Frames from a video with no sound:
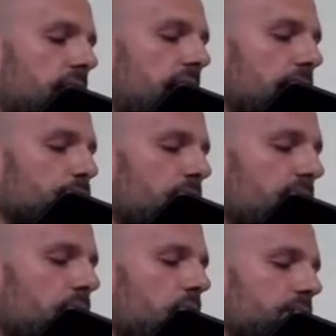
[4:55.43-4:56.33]
I'm
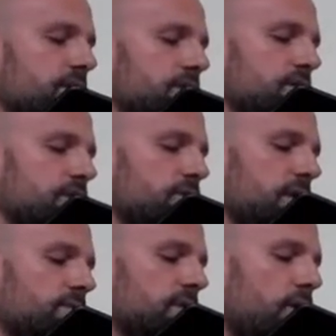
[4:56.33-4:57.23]
writing all this to you,
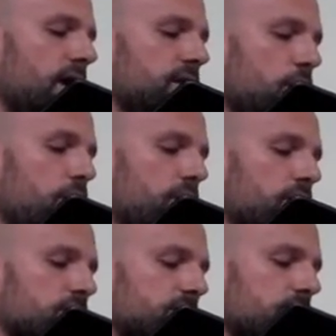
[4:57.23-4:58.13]
even though I know
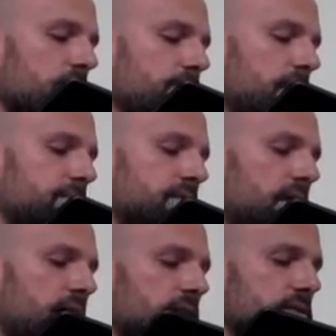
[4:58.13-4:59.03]
you're still going to make
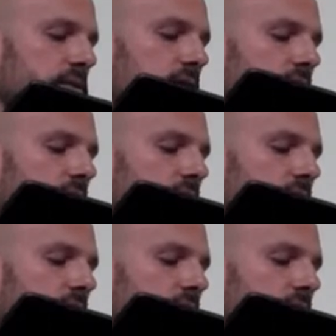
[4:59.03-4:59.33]
mistakes.